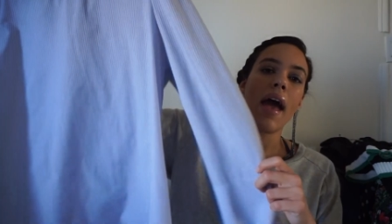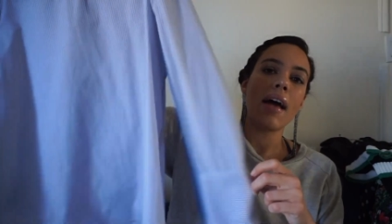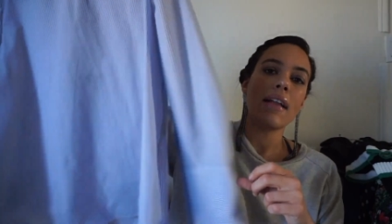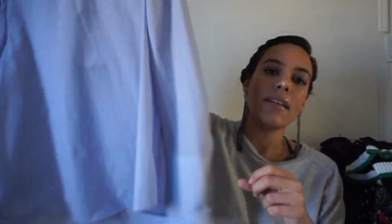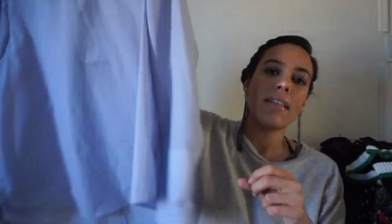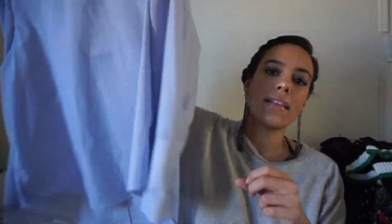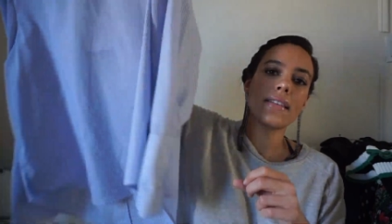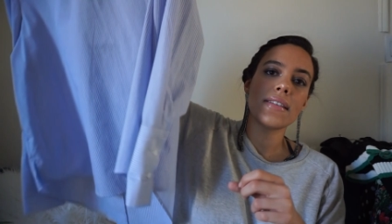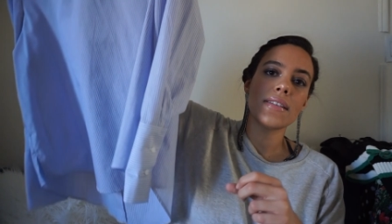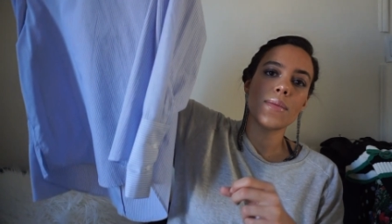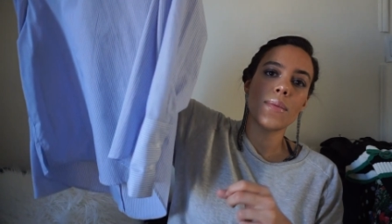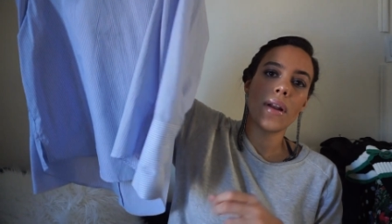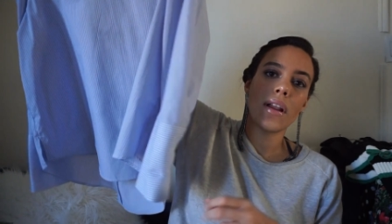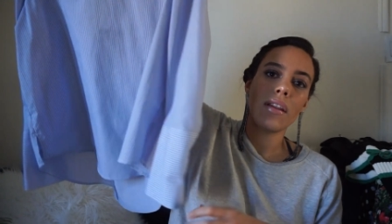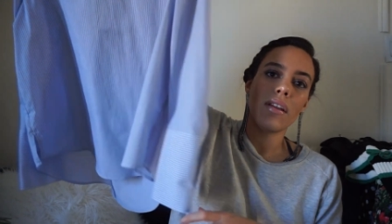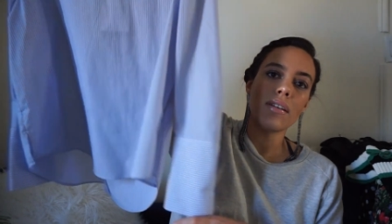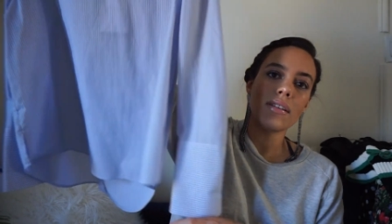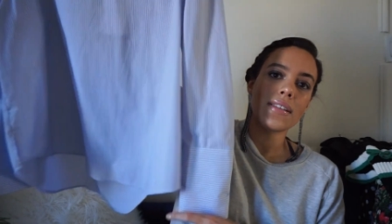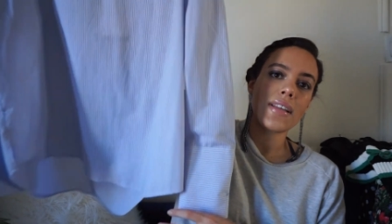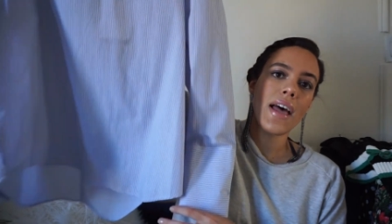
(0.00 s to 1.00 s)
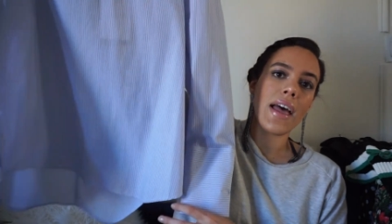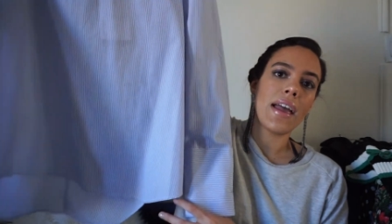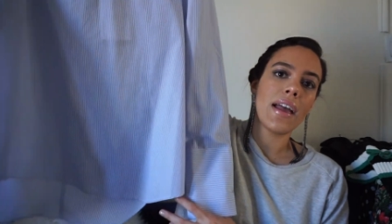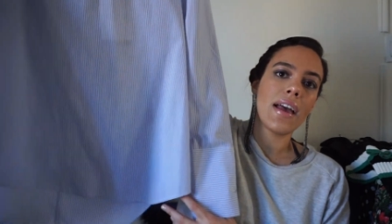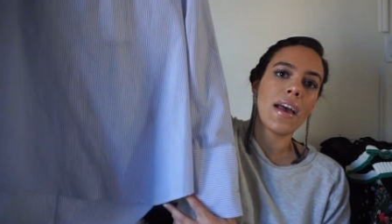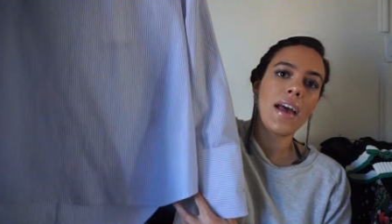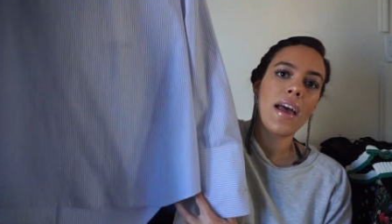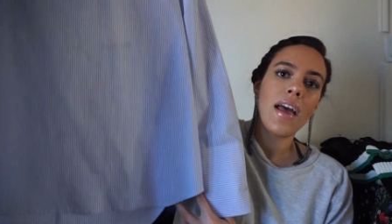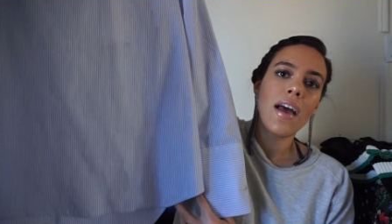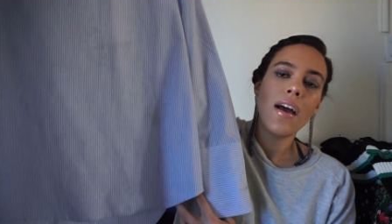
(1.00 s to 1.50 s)
and this is what it looks
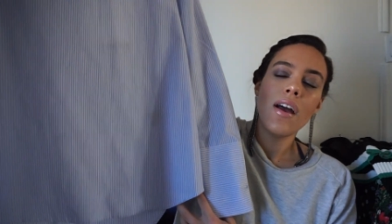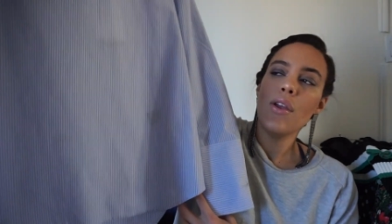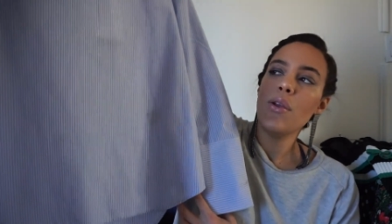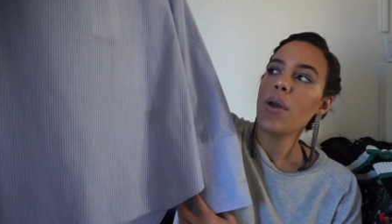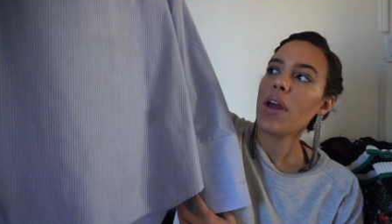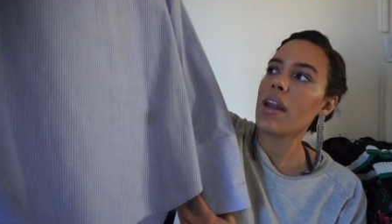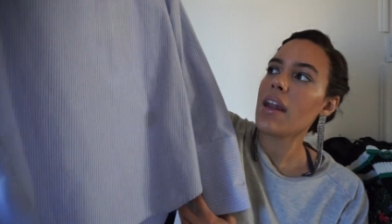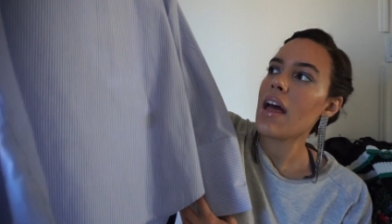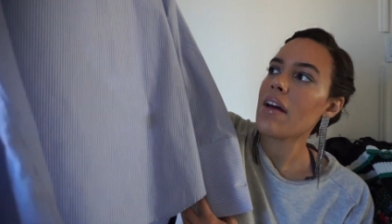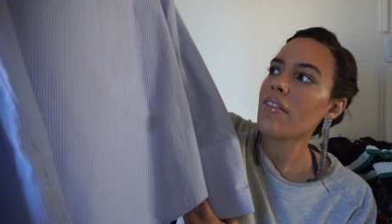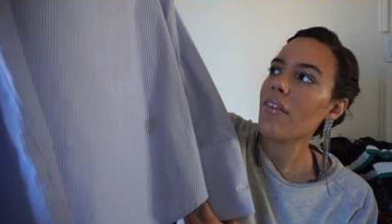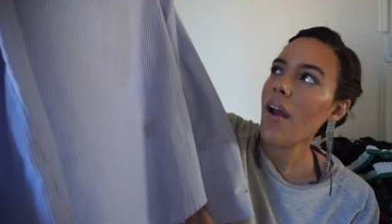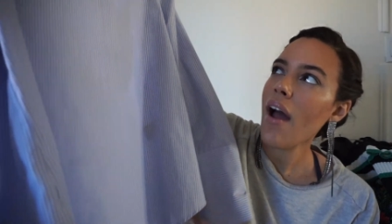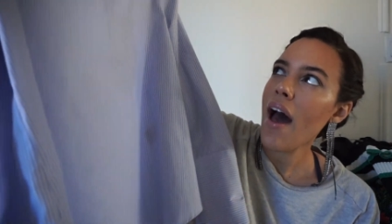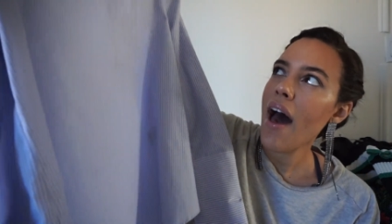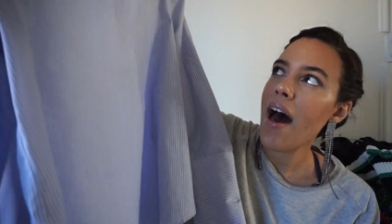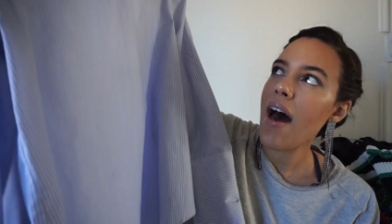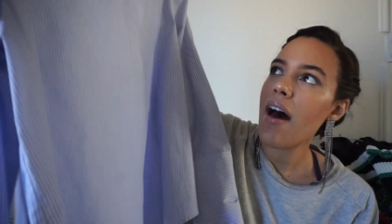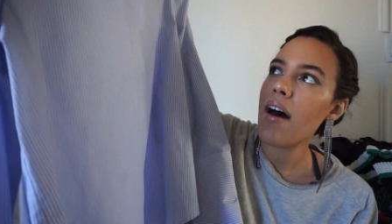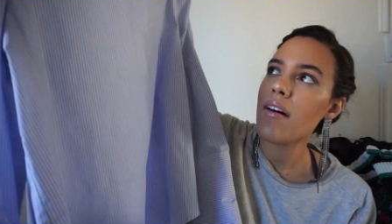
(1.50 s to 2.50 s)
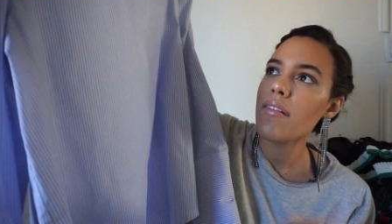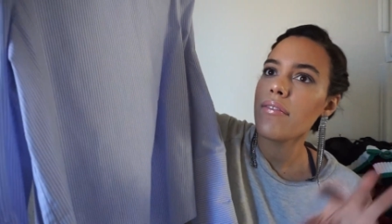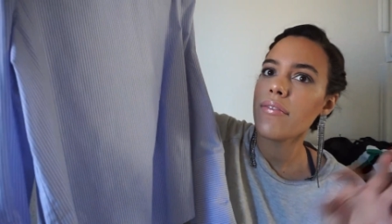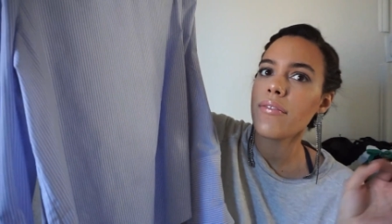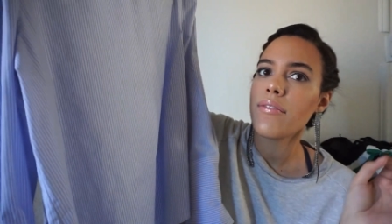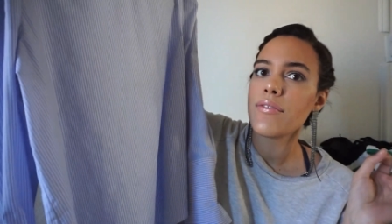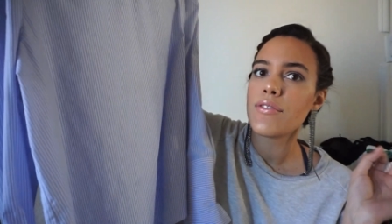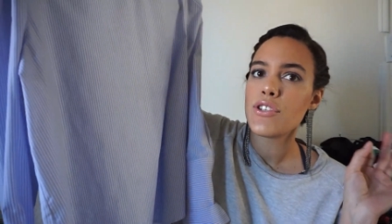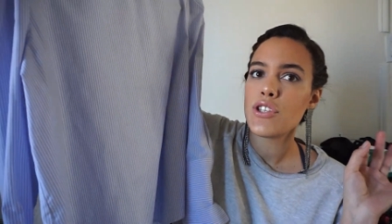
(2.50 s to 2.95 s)
like. You can never have